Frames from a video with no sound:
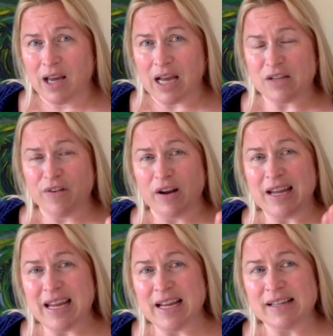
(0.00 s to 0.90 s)
it's
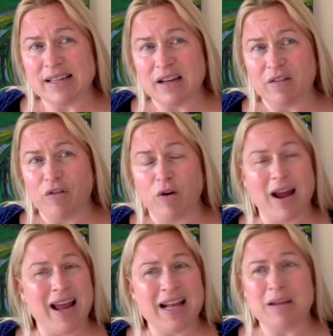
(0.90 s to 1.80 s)
very easy for
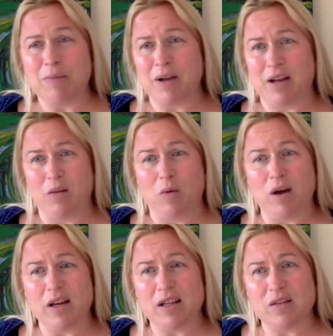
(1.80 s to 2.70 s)
anybody to
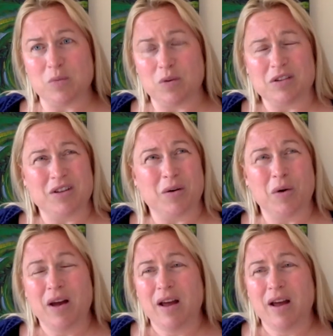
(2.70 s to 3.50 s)
walk in this world and go,